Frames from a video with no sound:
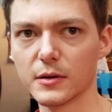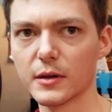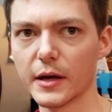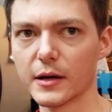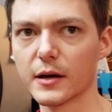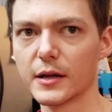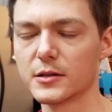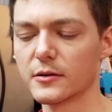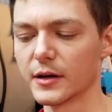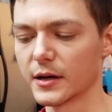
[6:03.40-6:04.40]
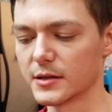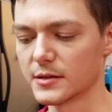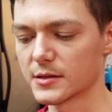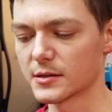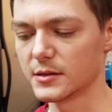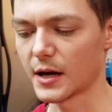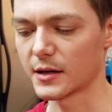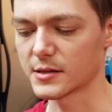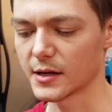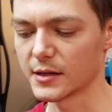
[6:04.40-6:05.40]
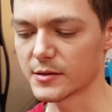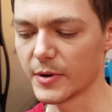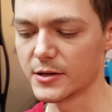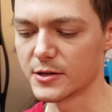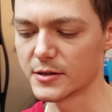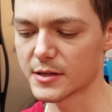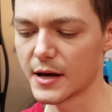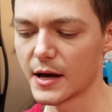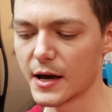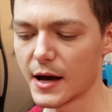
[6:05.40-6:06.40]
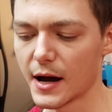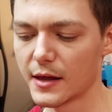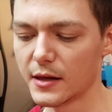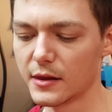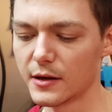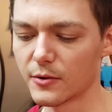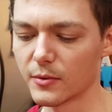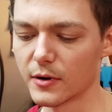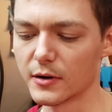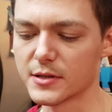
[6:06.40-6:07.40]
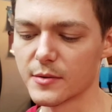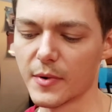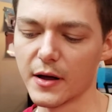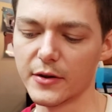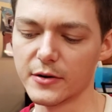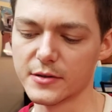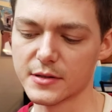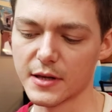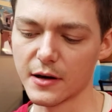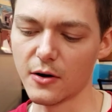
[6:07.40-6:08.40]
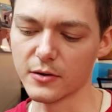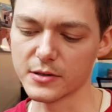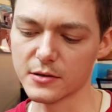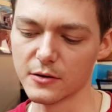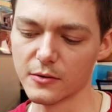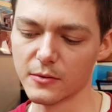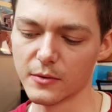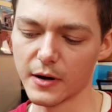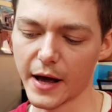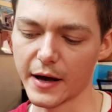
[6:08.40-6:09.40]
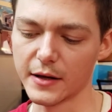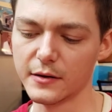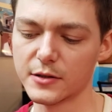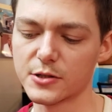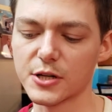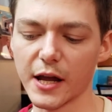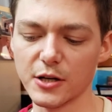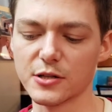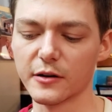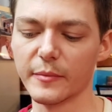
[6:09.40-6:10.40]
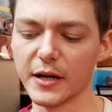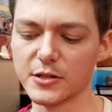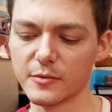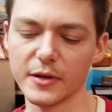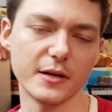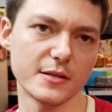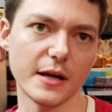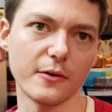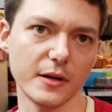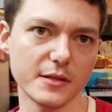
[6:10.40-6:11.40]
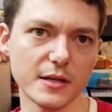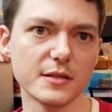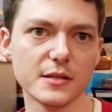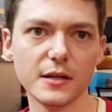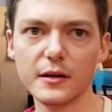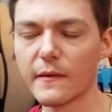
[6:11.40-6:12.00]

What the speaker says: like entering as data science majors, and then there were some others that also had changed their major because now it existed.